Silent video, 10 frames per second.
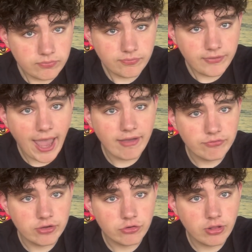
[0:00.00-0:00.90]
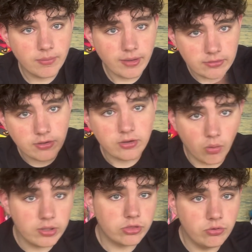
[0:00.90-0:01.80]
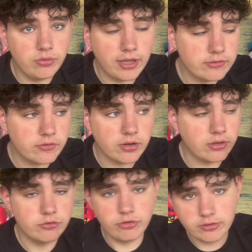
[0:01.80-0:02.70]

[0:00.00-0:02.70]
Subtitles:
catfished them into going through this, like, or tricked